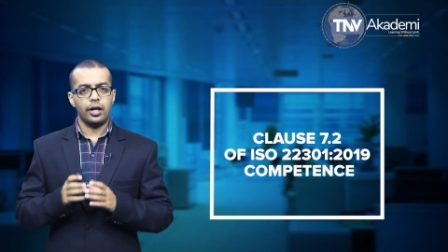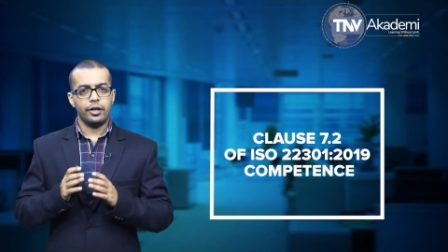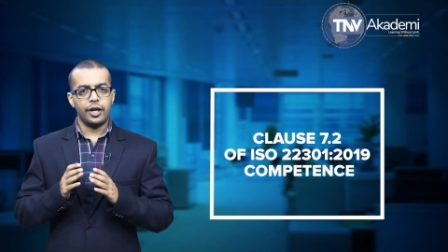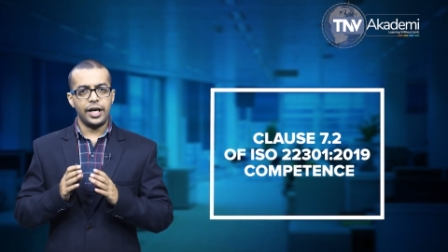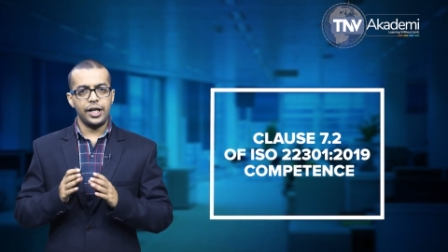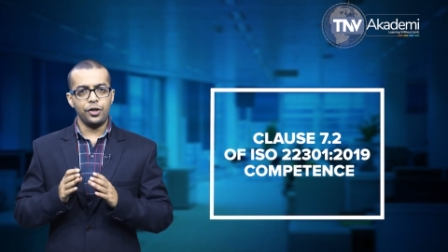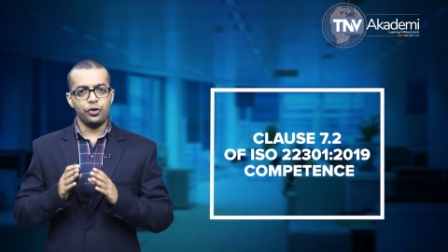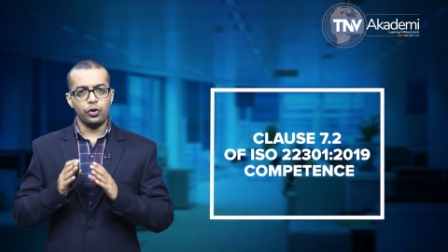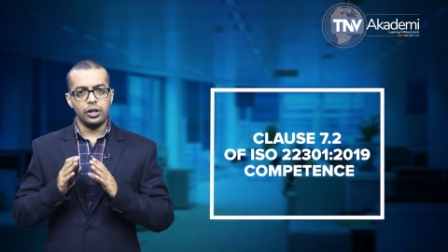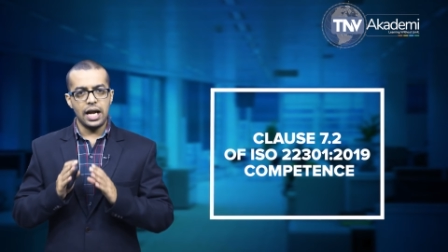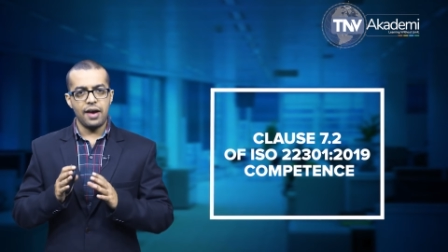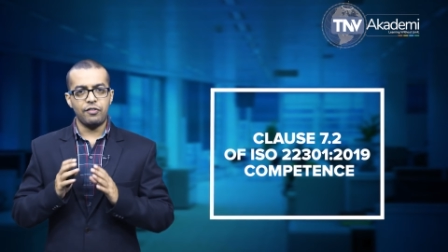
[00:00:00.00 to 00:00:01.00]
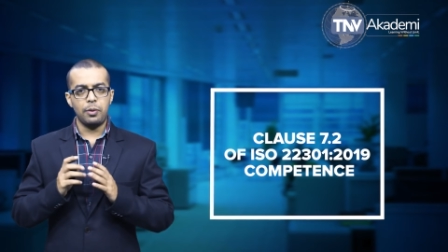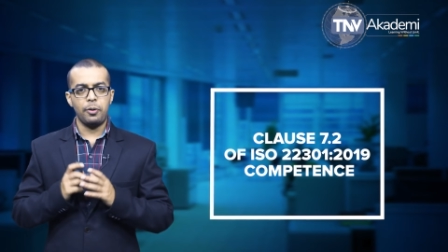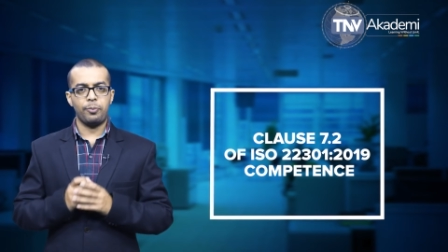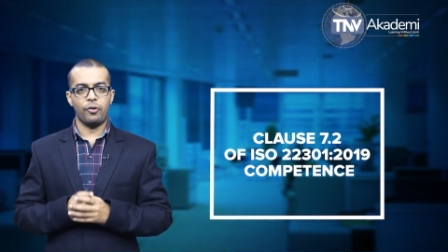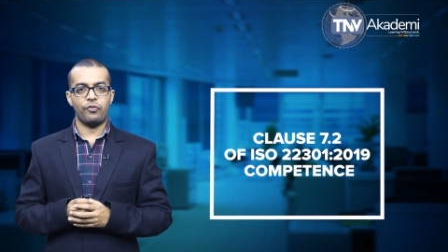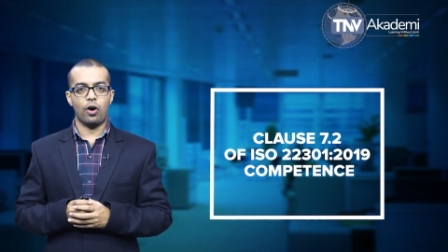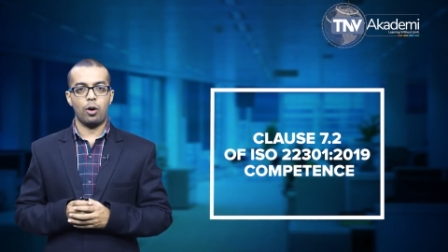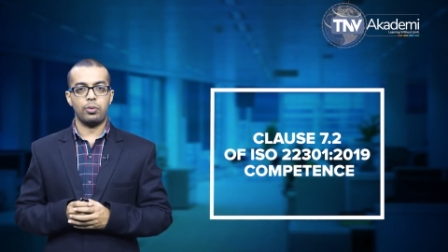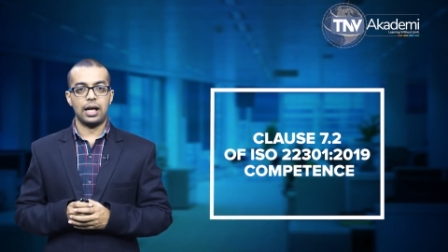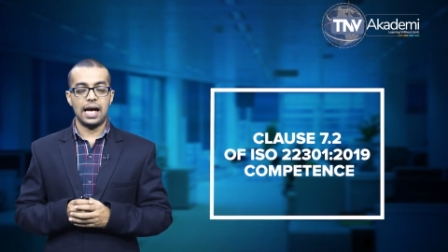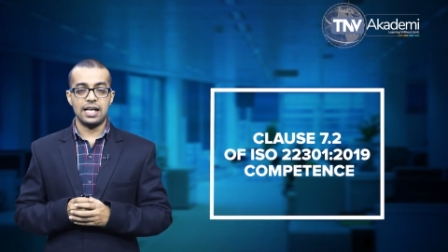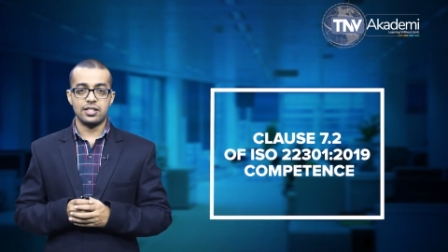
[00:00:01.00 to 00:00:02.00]
Training should never be performed
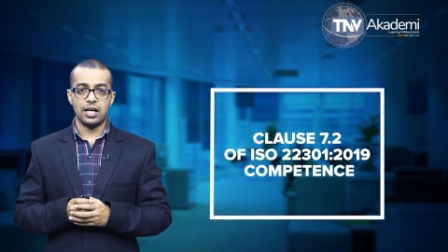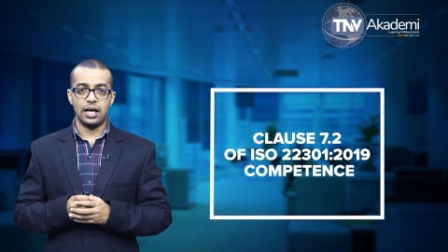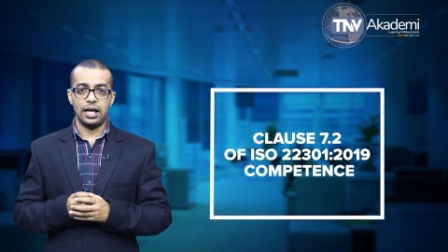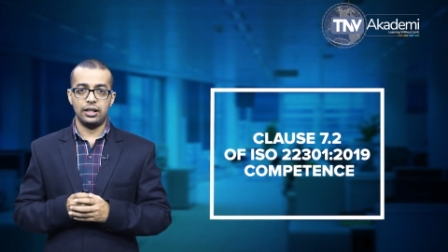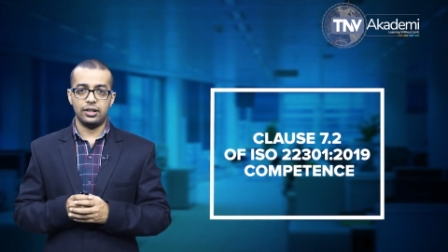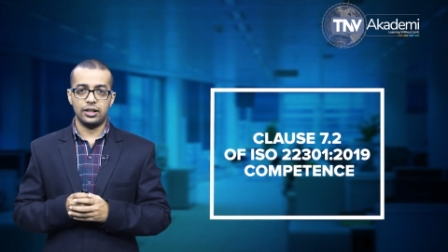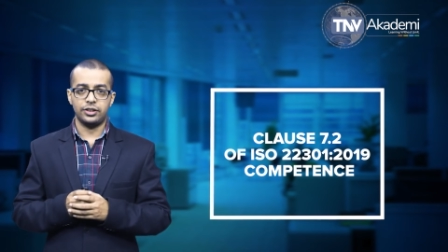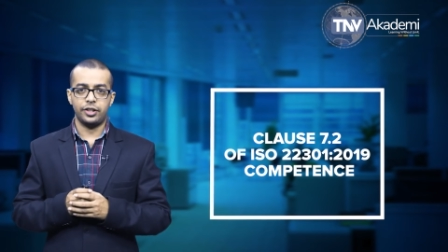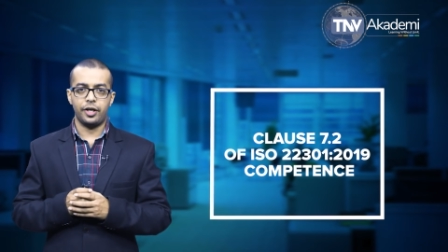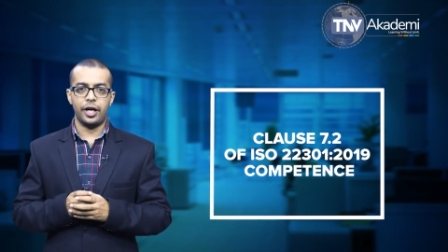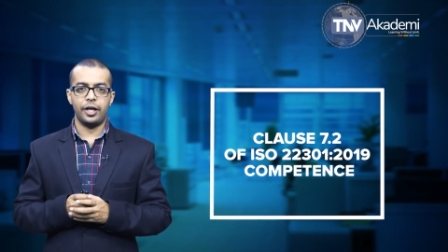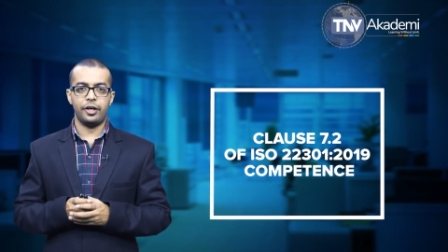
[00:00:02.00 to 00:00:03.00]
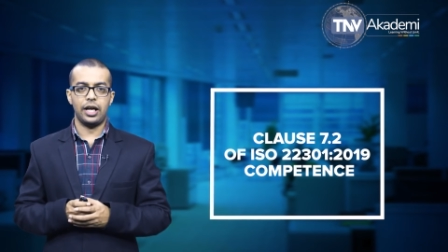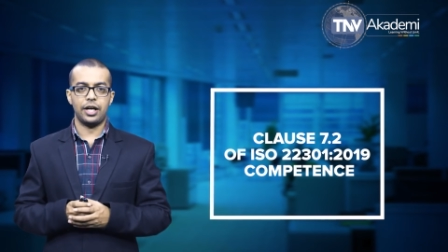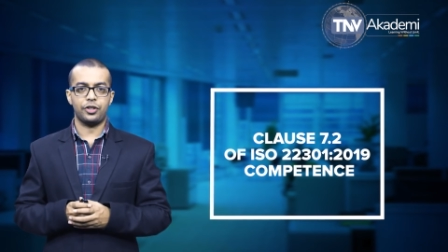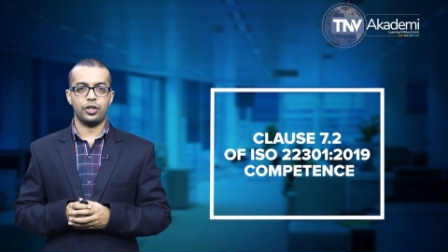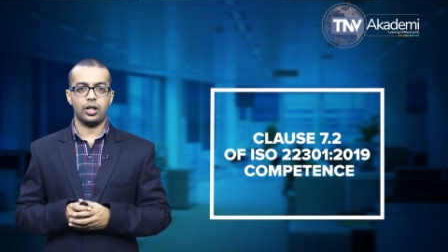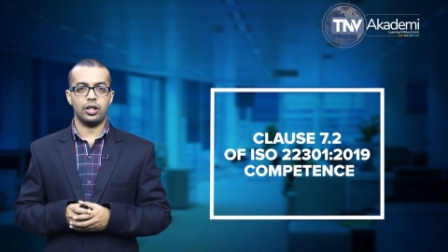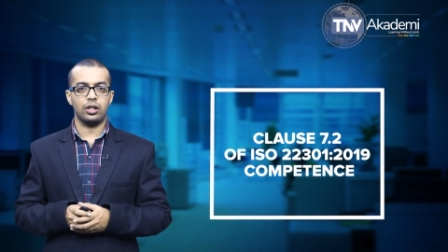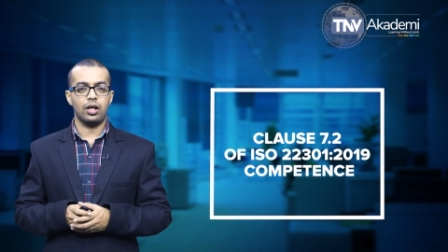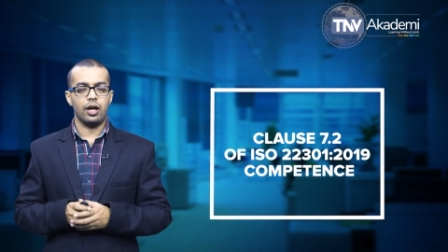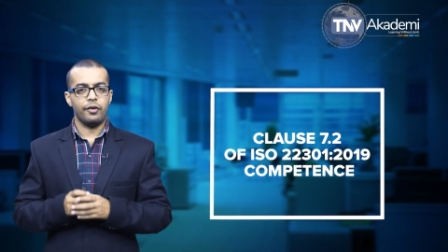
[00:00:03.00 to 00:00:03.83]
as an inconsiderate reaction